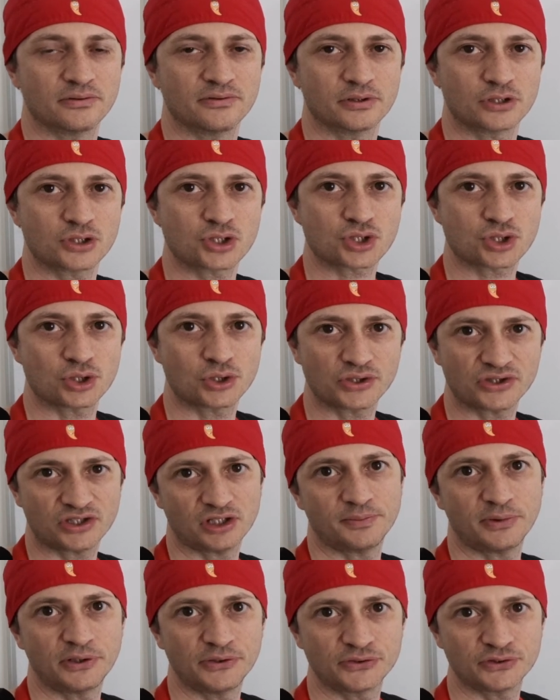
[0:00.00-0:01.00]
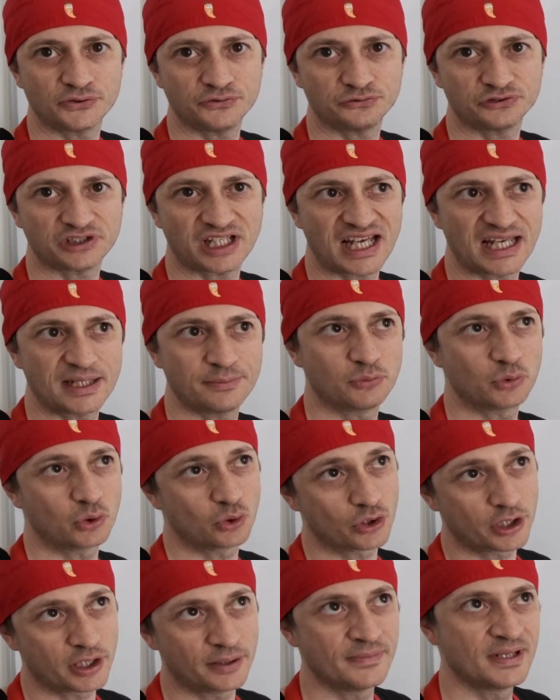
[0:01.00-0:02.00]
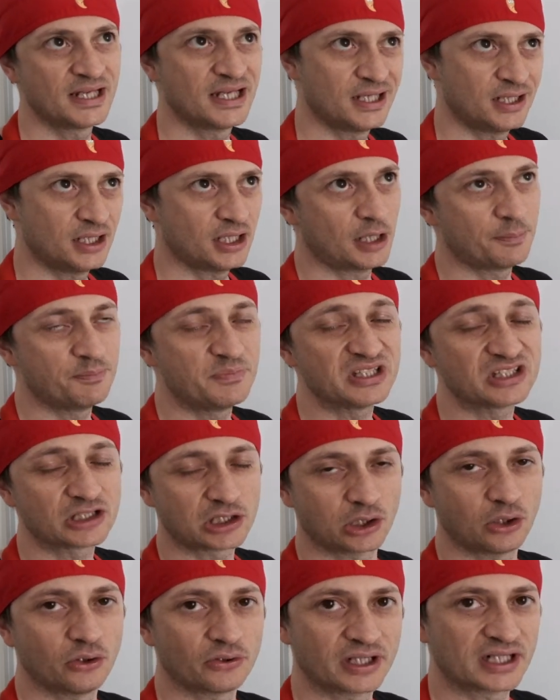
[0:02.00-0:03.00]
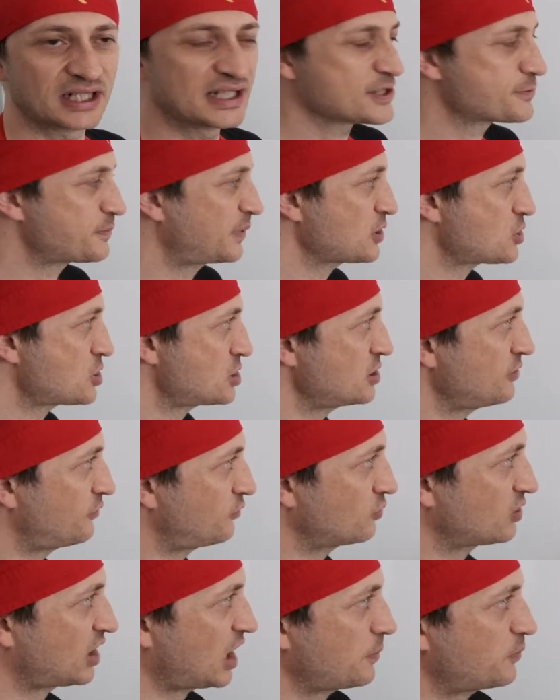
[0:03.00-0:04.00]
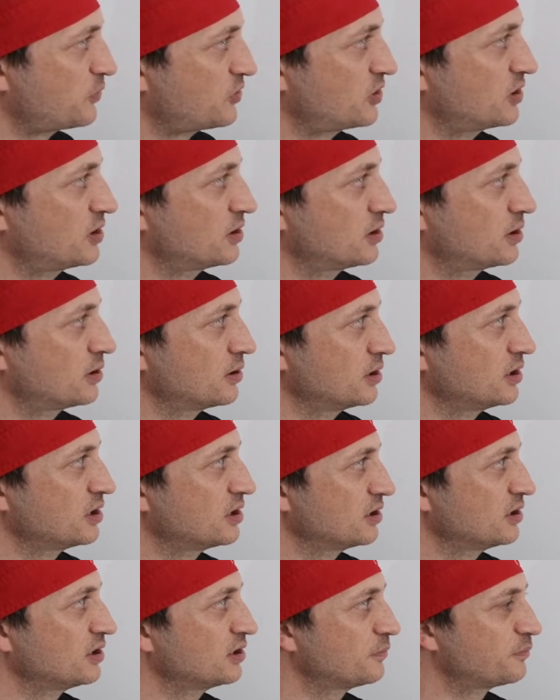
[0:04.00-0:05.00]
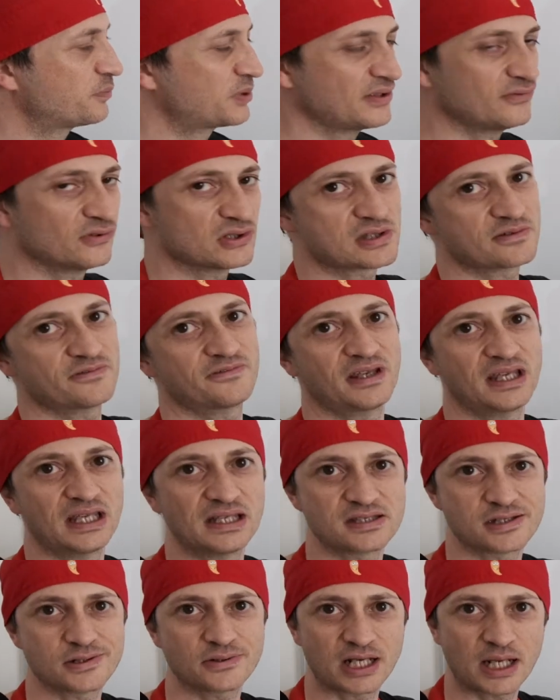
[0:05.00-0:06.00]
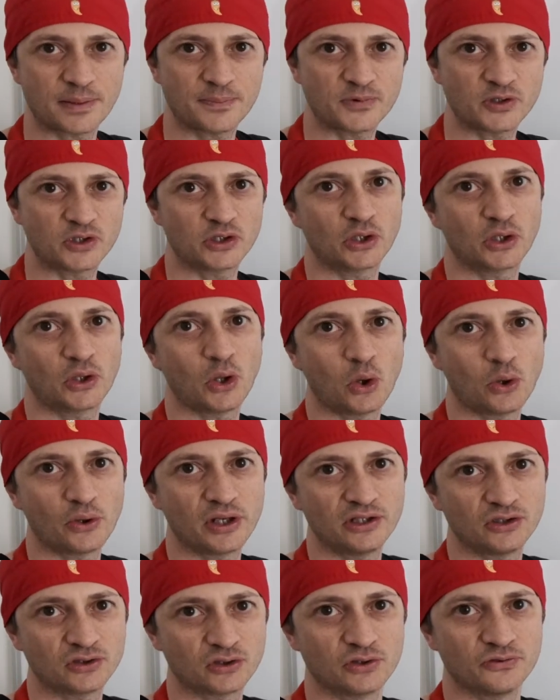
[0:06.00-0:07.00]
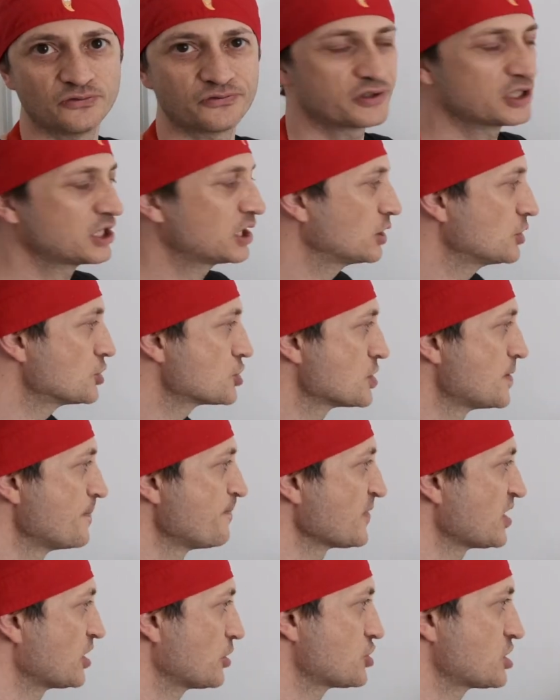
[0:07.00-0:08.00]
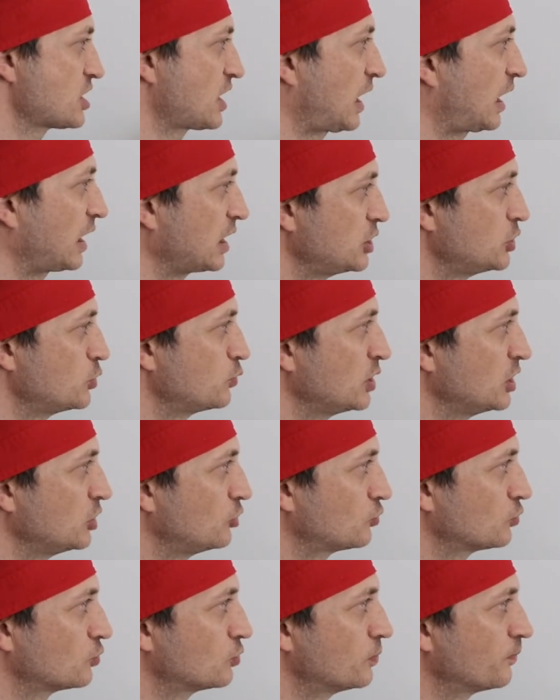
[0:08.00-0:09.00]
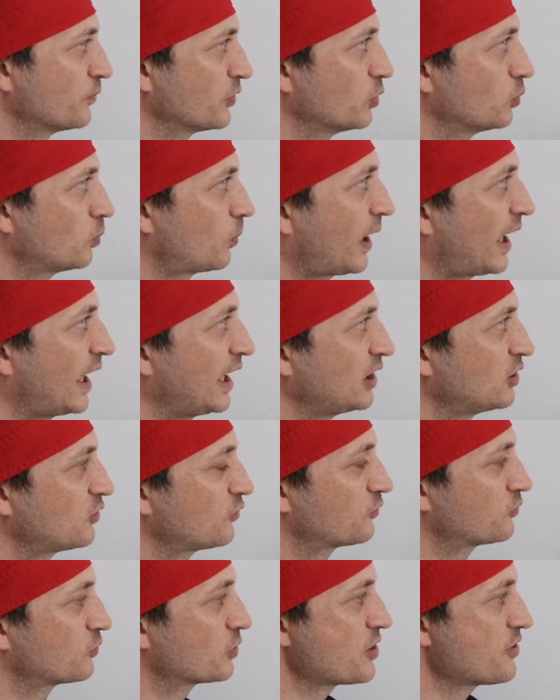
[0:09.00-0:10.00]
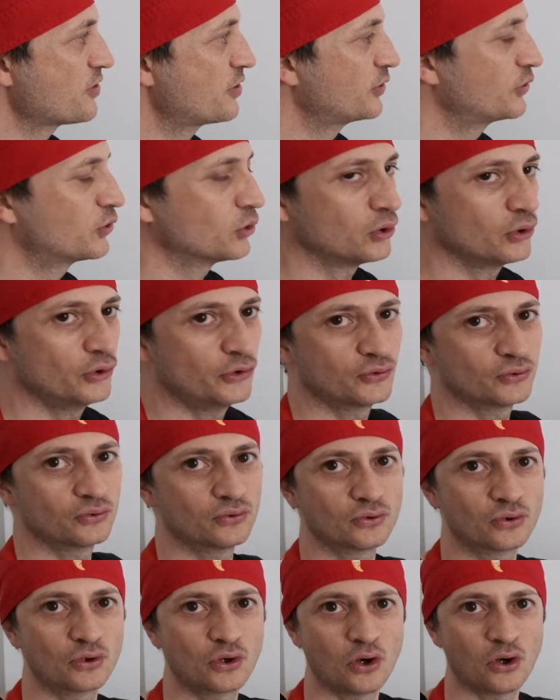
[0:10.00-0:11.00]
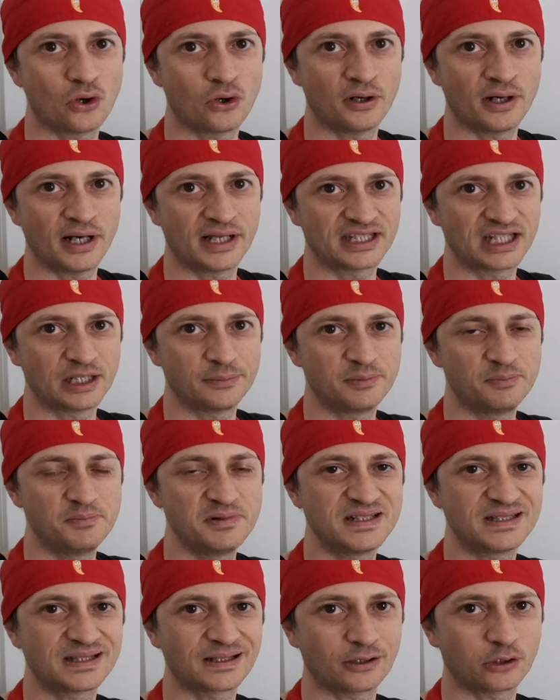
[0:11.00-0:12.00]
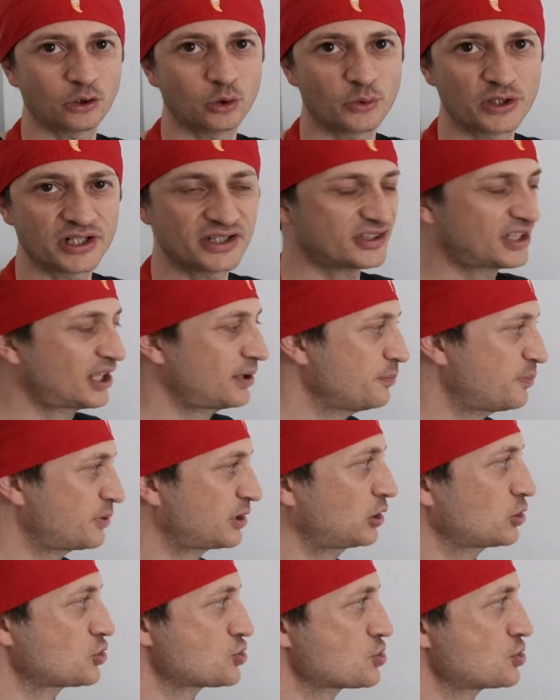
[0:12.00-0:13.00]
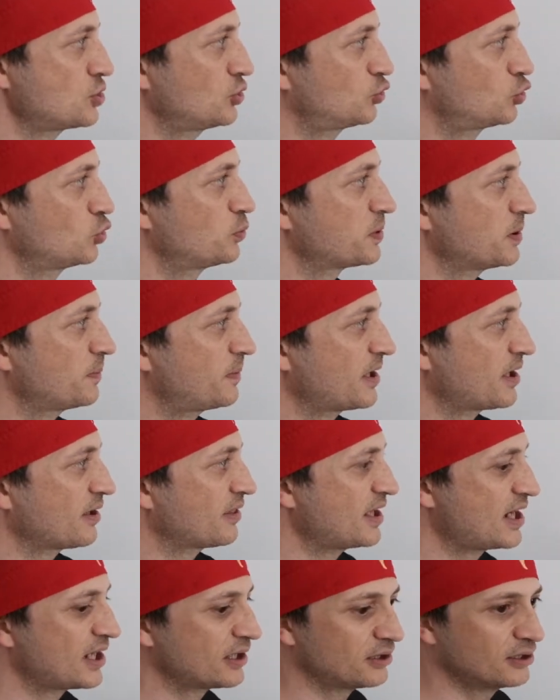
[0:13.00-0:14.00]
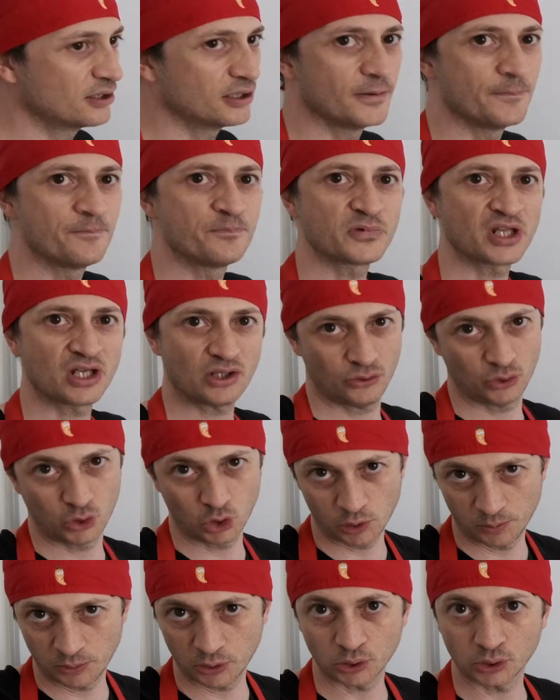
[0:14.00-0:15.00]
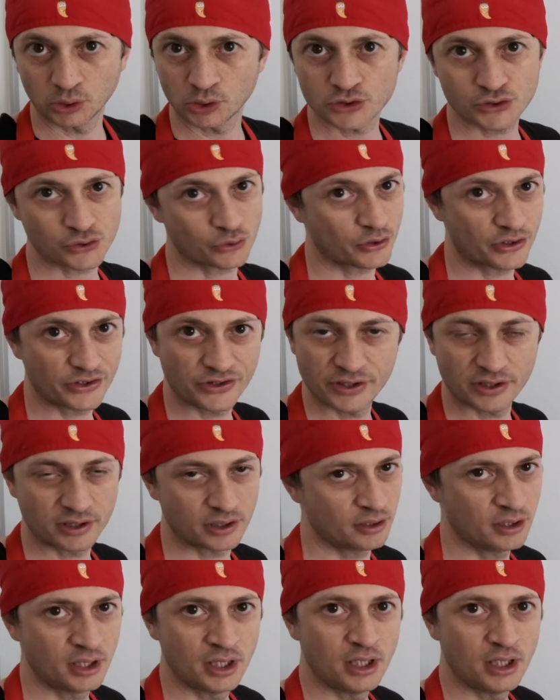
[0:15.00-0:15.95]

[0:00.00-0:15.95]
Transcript: short amount of time or a bit longer, especially if you kept in the previous phase you kept the dough into the fridge. Generally you need to wait for the dough to go at a bit lower temperature to prepare then the dough balls or the